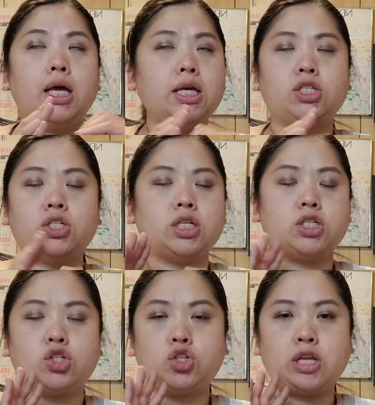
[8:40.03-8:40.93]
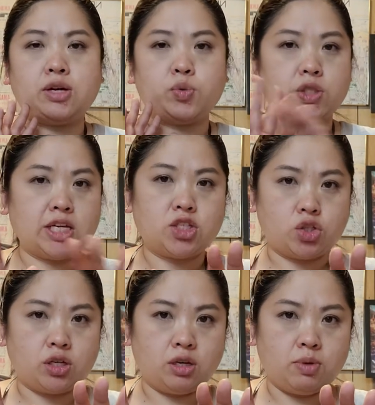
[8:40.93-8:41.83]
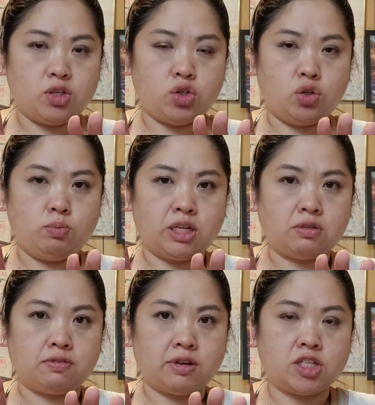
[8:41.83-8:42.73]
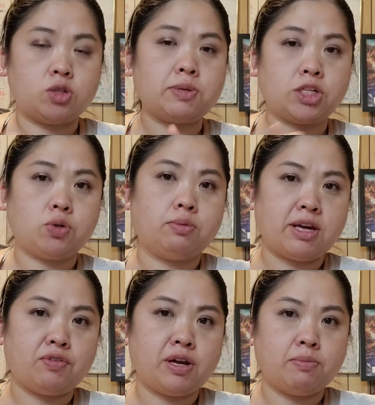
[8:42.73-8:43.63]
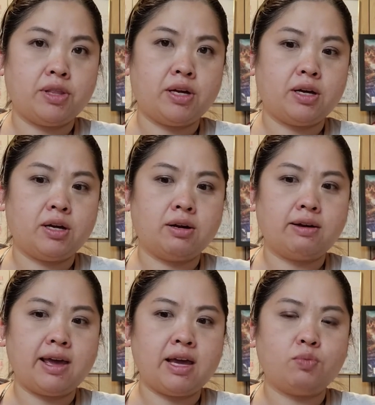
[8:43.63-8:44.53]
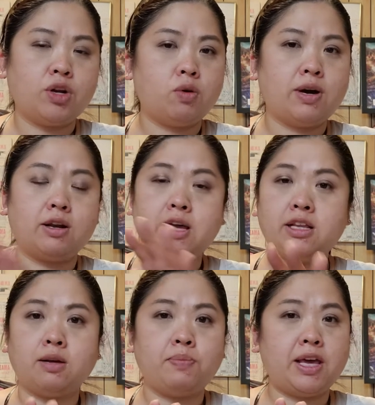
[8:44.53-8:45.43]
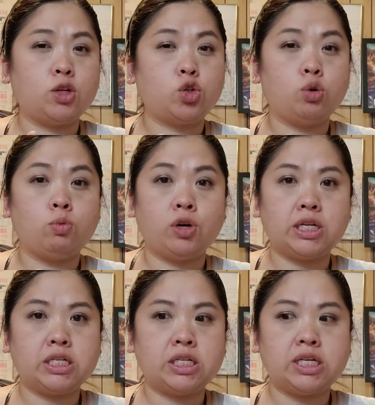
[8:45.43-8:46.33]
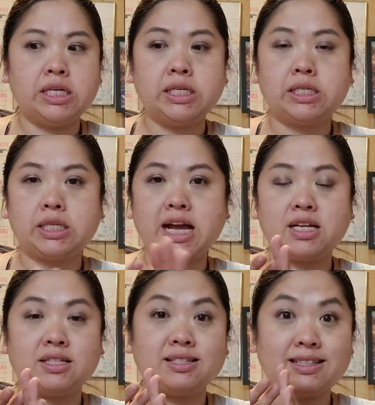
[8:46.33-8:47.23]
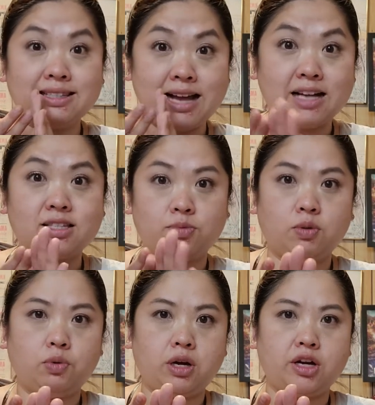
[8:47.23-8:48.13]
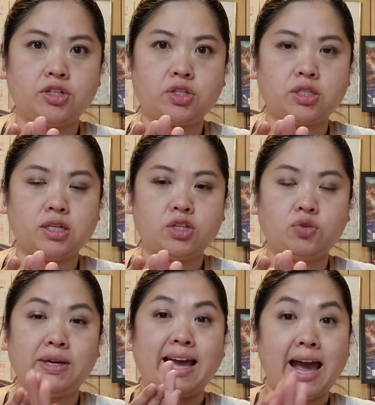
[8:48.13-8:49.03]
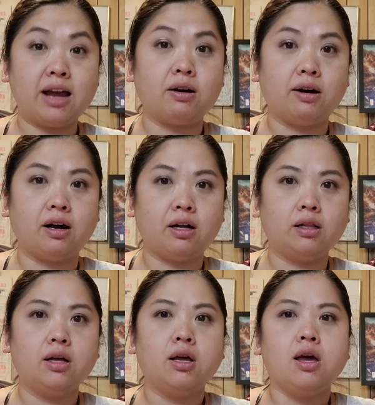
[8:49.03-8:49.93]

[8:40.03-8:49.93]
it's just that that's going to be too much for us, especially with my grandmother, and we don't want to end up paying two mortgages. That is not something we are interested in doing at all.